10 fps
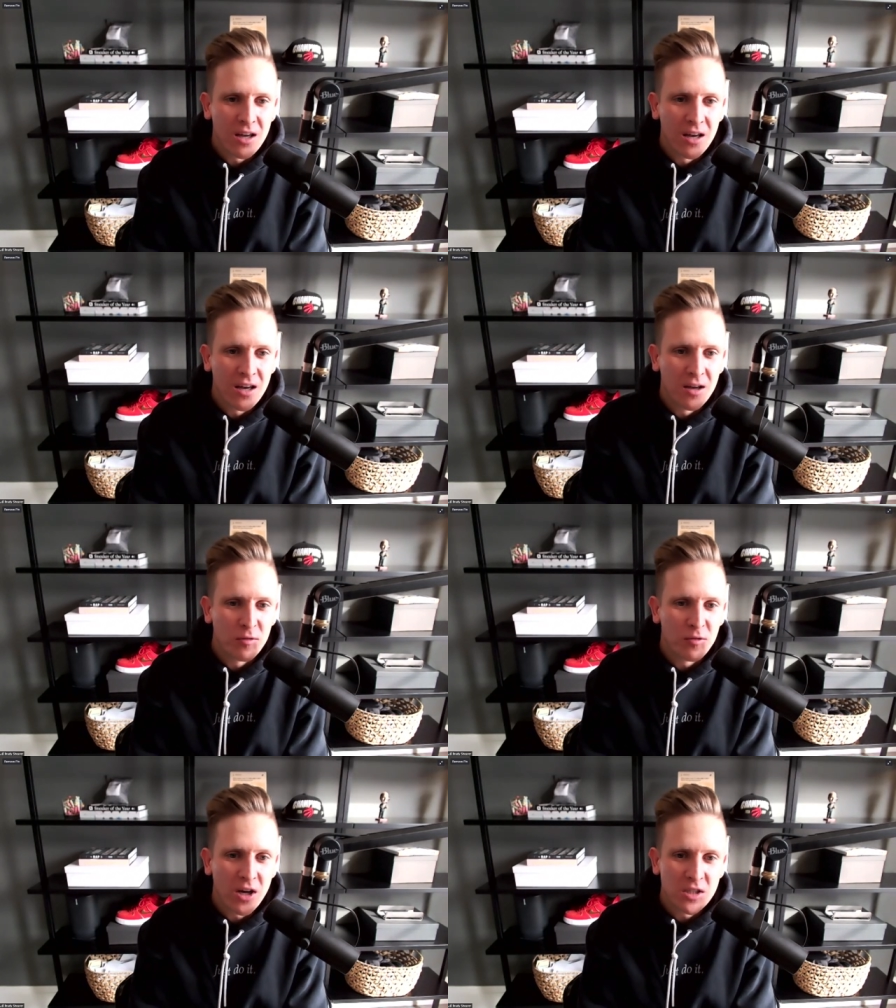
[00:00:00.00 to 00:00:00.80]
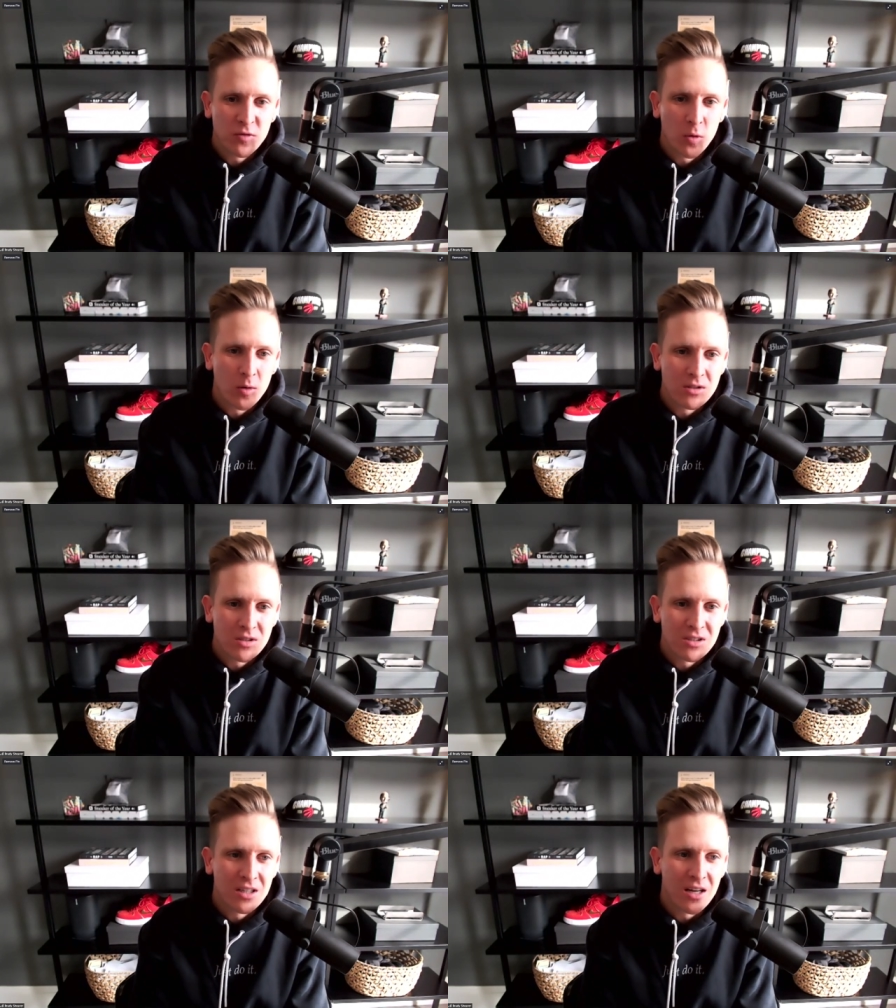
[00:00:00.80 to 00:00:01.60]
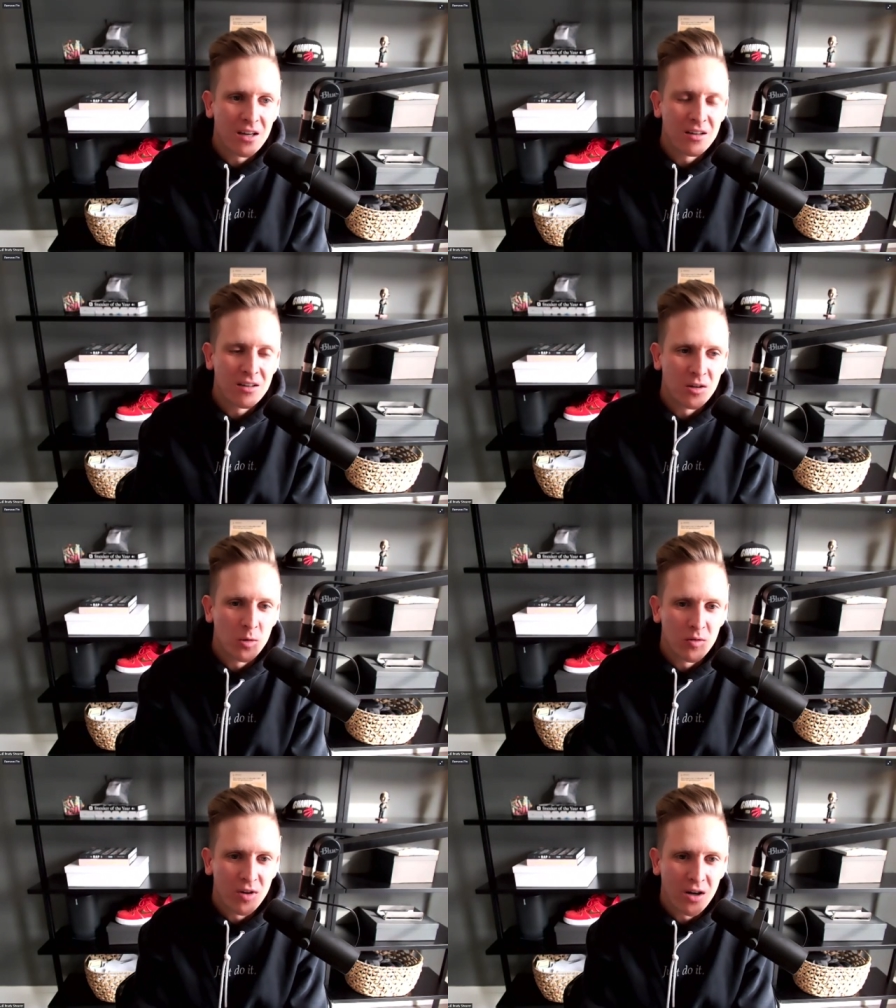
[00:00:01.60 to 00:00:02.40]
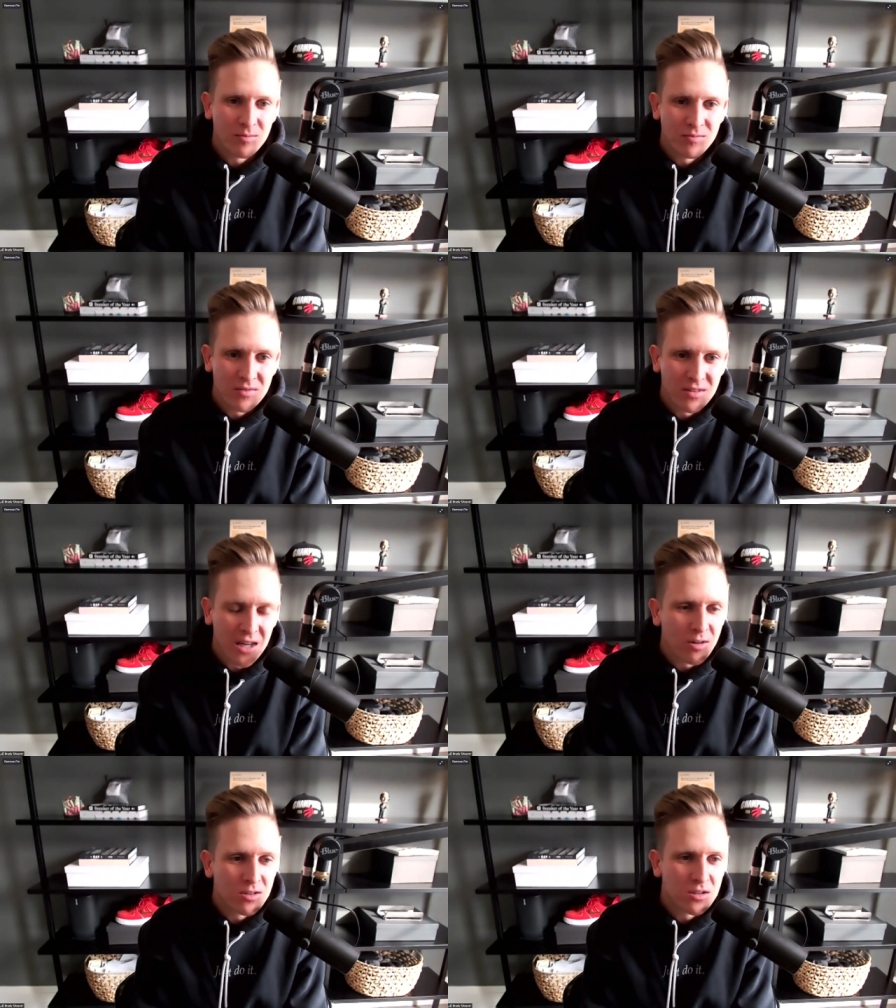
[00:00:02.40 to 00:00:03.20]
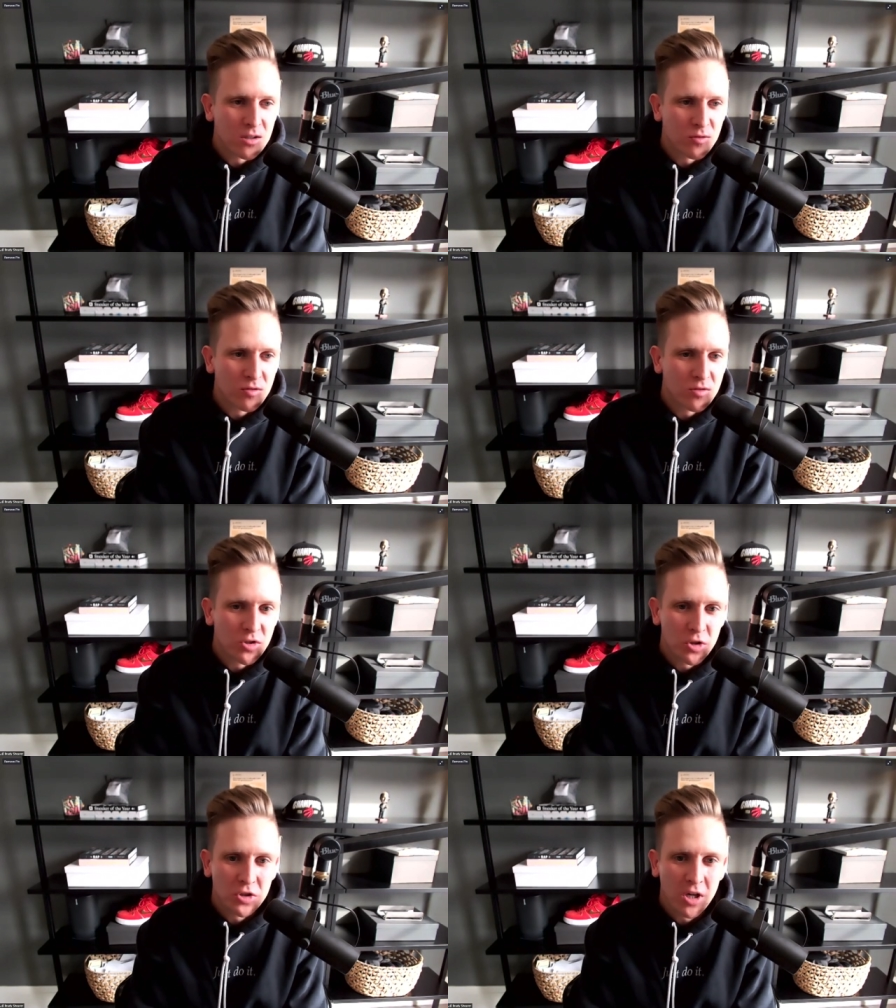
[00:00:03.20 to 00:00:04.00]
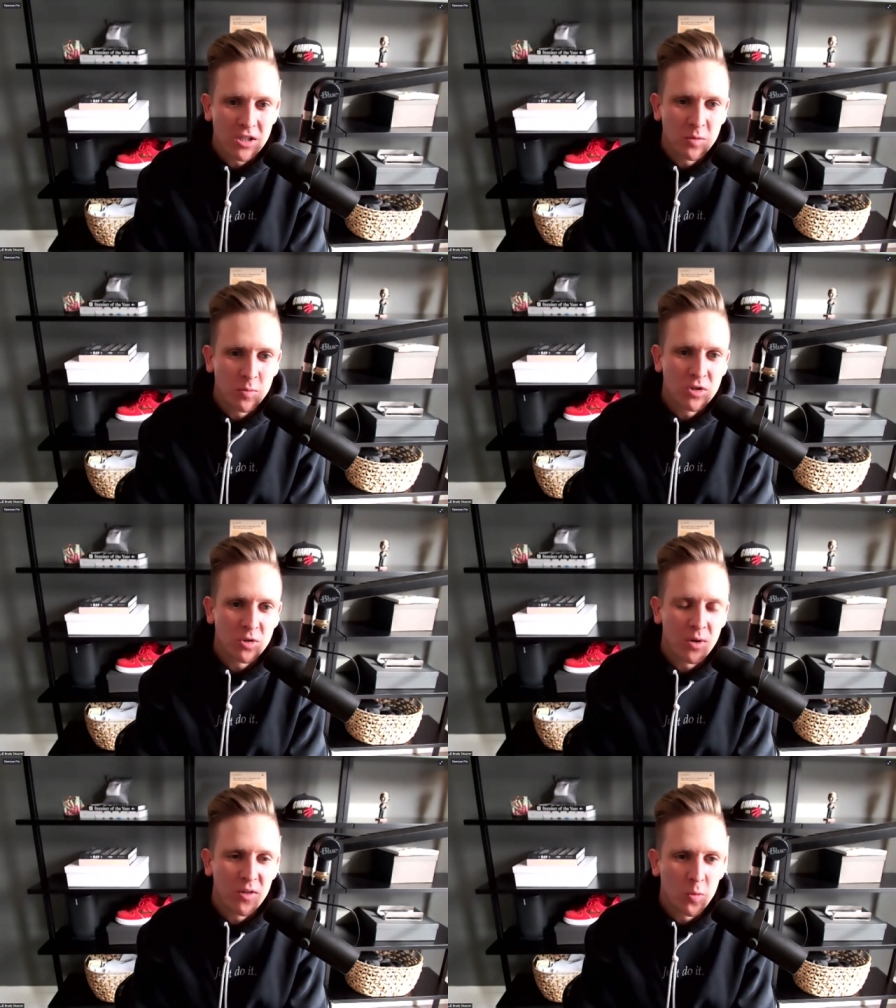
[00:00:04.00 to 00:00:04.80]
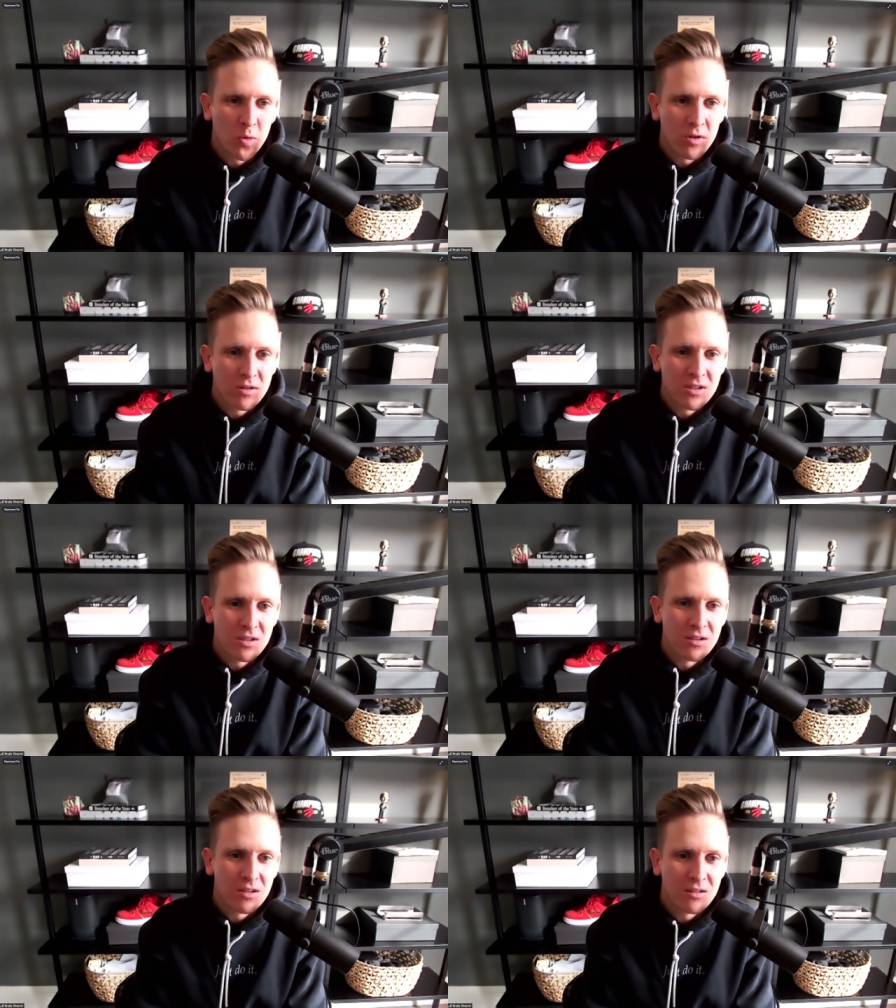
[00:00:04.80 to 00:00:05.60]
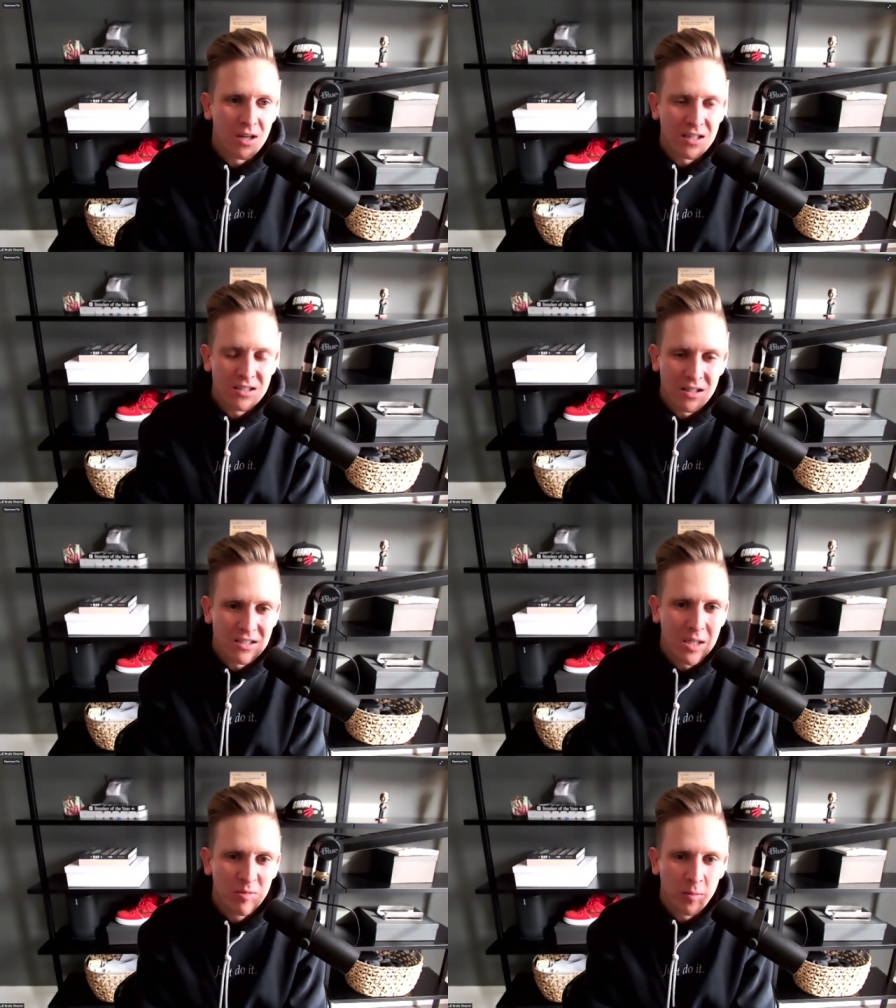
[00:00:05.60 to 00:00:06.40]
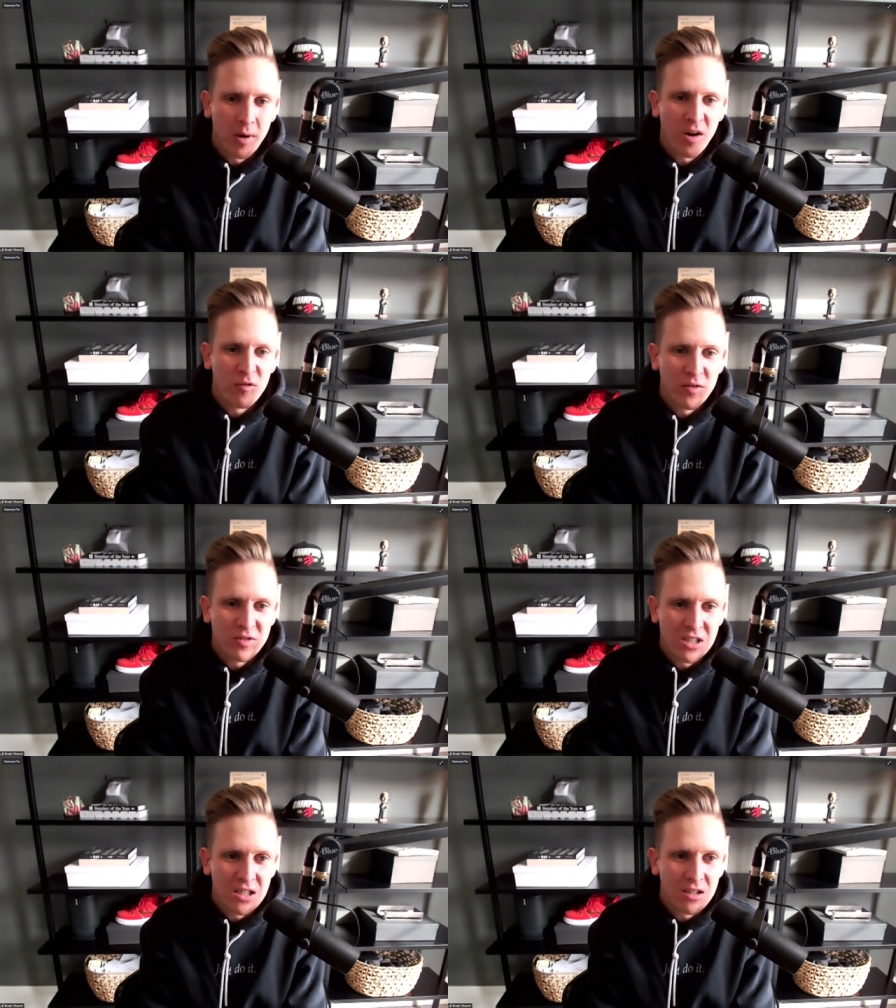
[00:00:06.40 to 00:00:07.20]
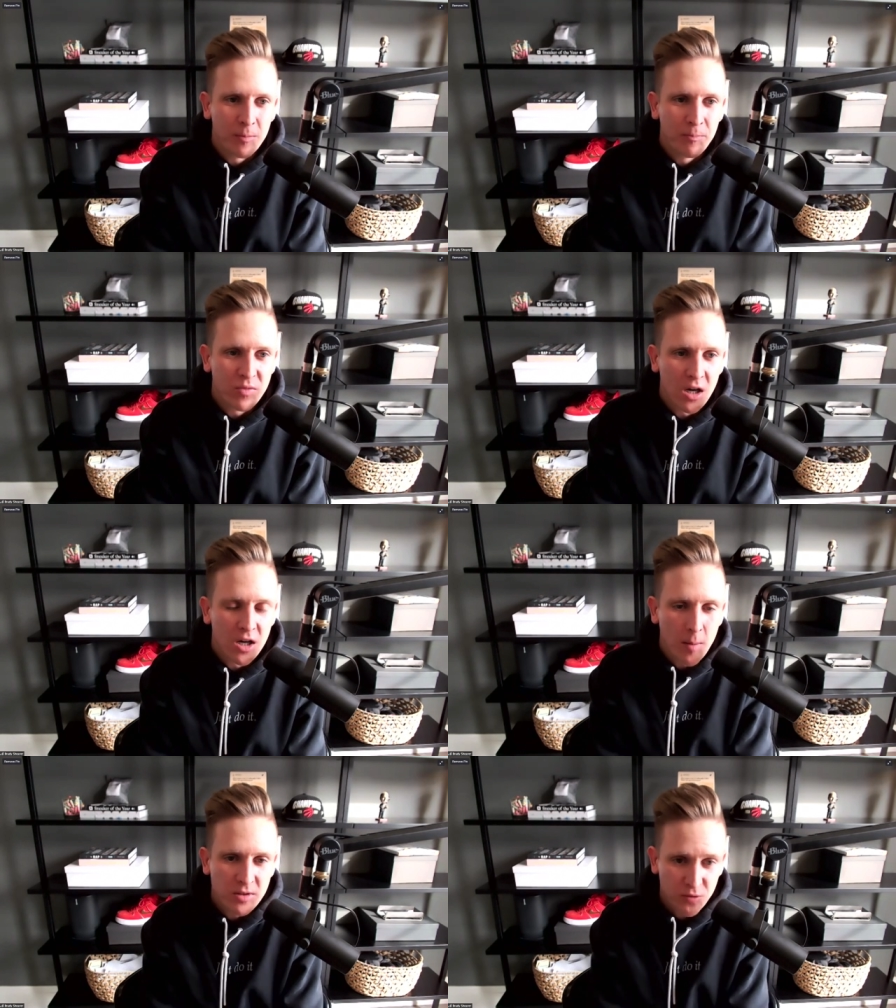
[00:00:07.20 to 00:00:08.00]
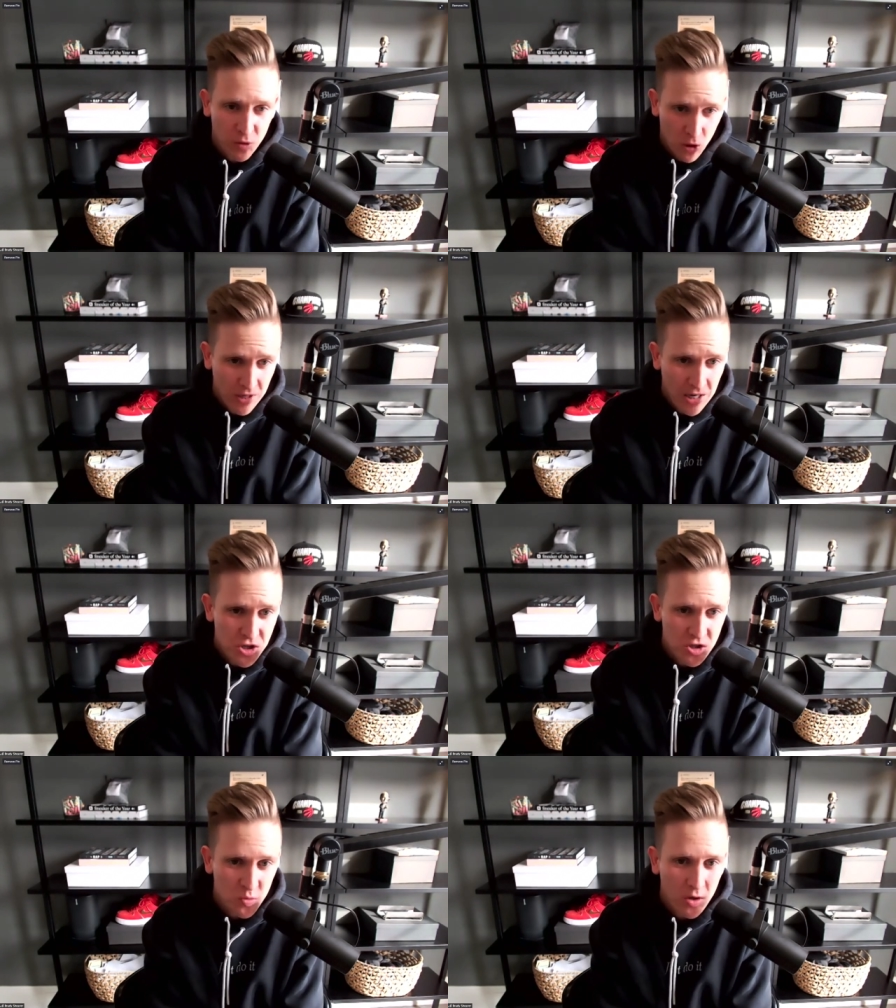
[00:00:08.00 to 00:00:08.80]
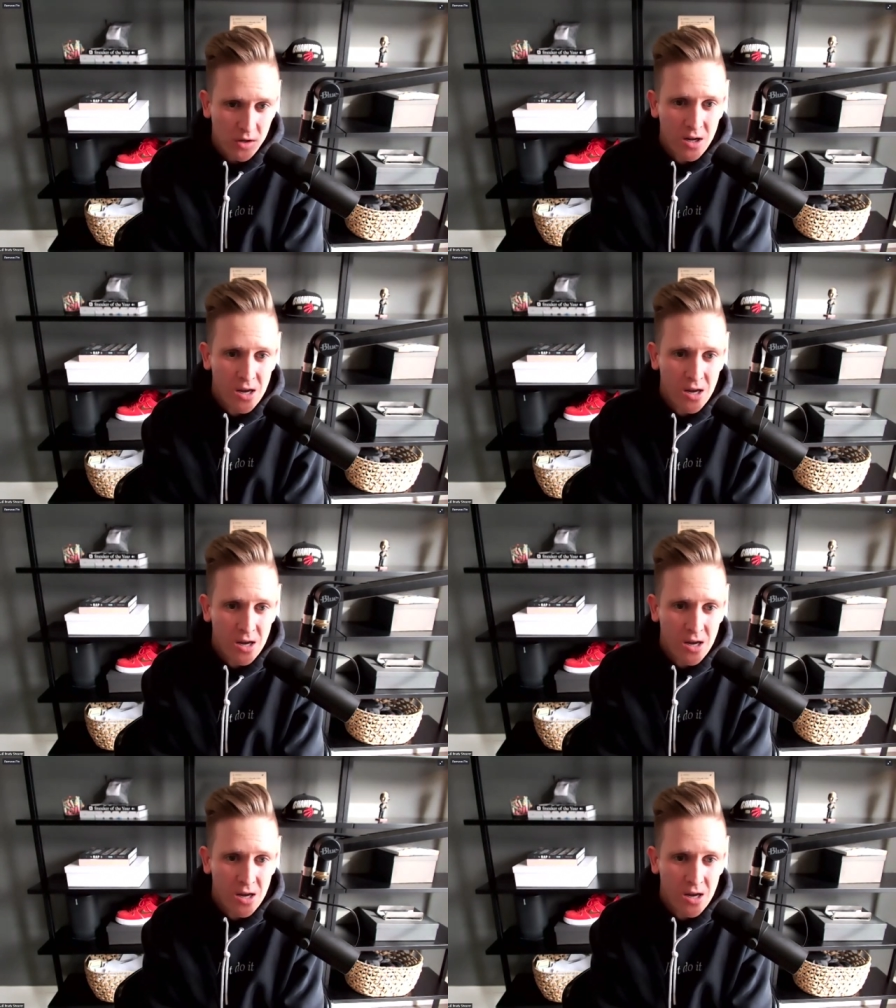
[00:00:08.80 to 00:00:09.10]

And fast forward to today, you know, we've got thousands of church customers around the world and like i said a team of about 15 and a couple different locations one